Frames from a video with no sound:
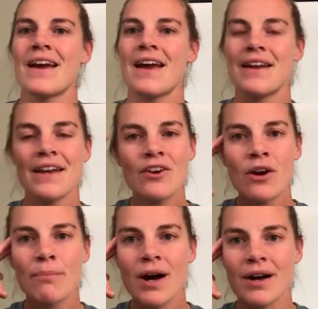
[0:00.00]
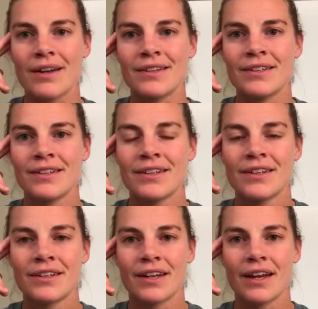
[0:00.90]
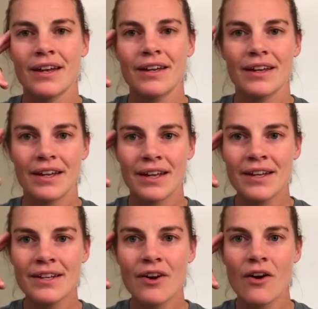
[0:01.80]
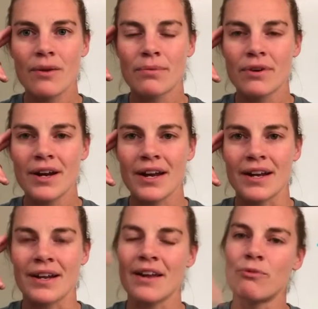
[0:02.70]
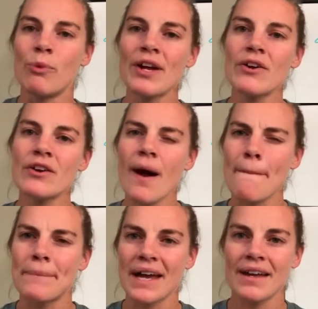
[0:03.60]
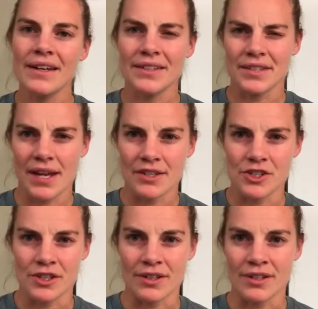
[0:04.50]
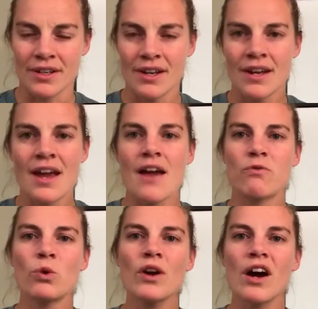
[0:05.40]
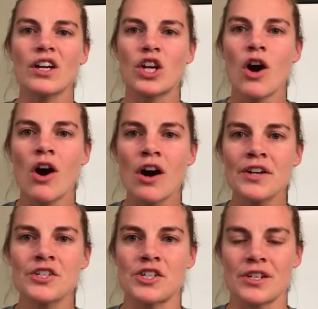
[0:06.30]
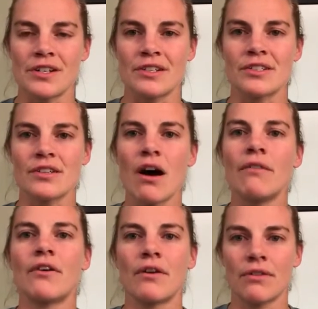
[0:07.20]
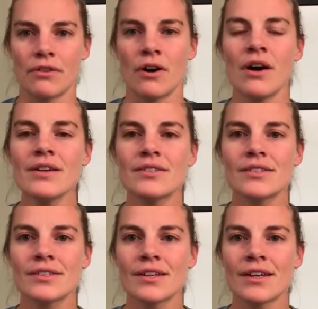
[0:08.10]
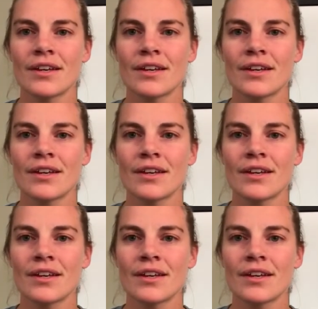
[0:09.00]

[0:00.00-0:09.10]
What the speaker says: And in our mind, okay, in our brain, if we are not paying attention, if we're not conscious of our thoughts,